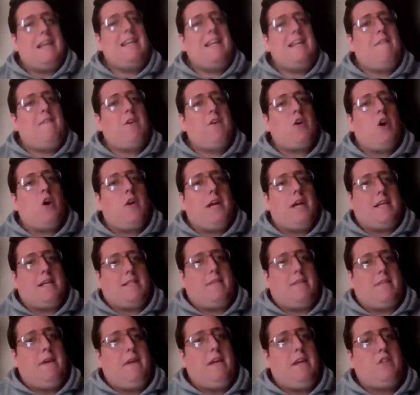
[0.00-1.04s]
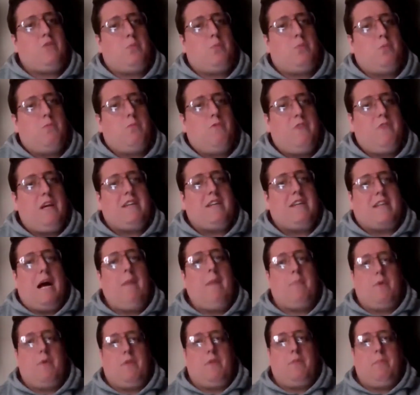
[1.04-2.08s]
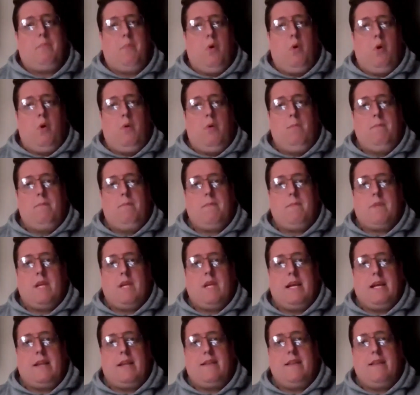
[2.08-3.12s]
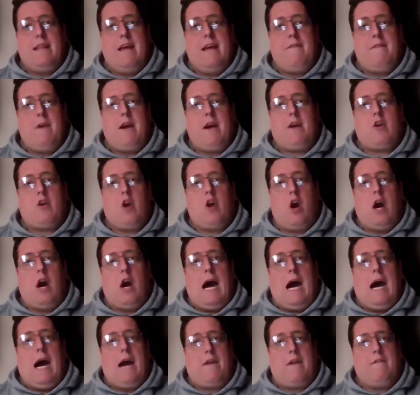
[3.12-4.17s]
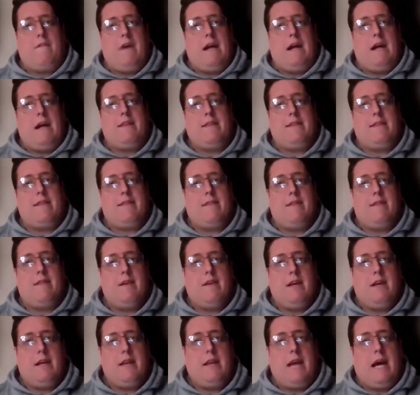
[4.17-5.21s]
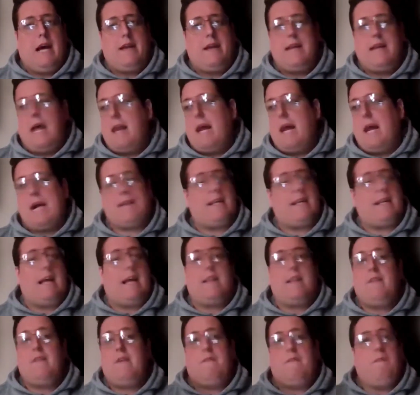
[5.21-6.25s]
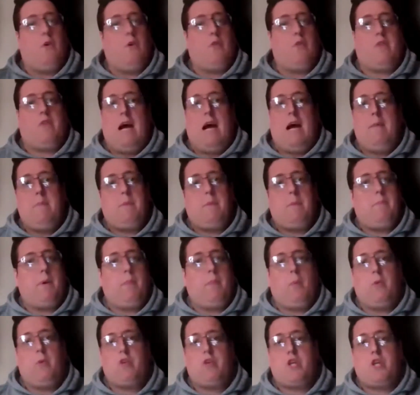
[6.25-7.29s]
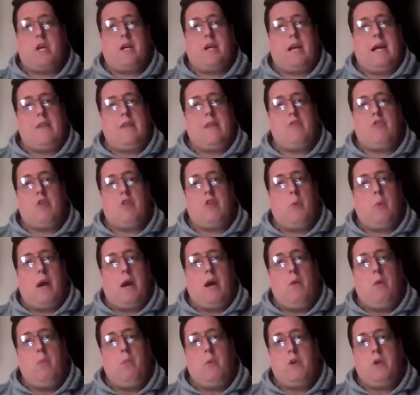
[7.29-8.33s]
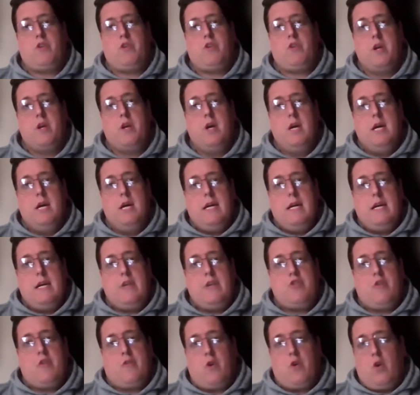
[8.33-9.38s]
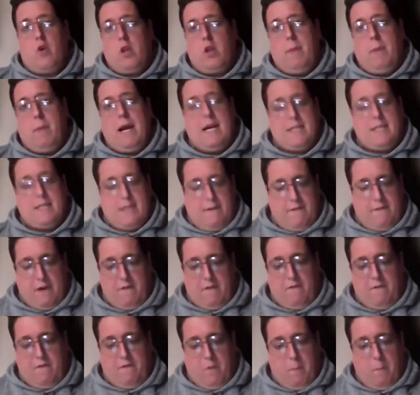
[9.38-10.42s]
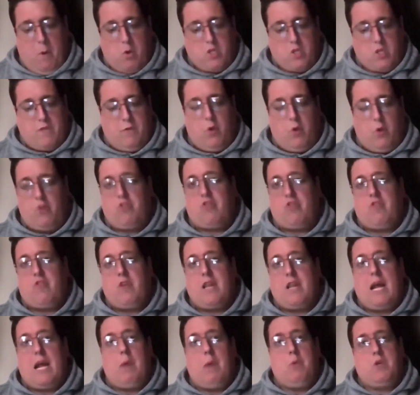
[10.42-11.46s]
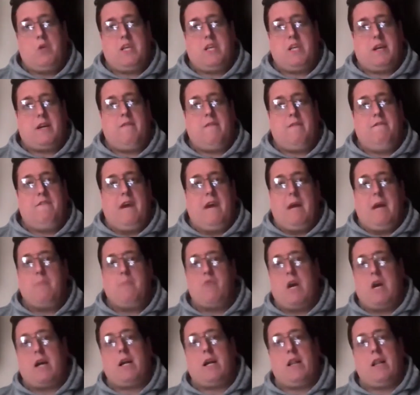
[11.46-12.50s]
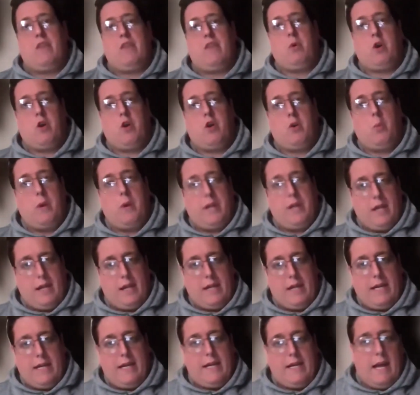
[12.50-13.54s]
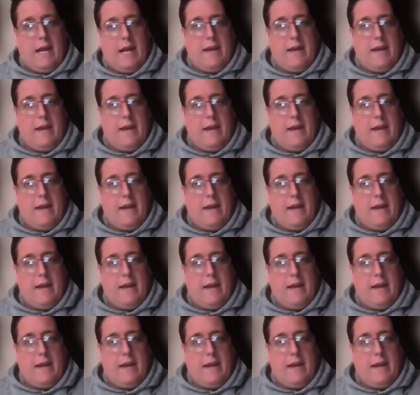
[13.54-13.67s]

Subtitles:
It never got nasty. Things happen, but it never got out of hand. And then at the end of it, full time, I mean, people were shaking hands on the way out and wishing each other all the best. I think for most of us, that was it. Confirmed Radcliffe were going to win the league.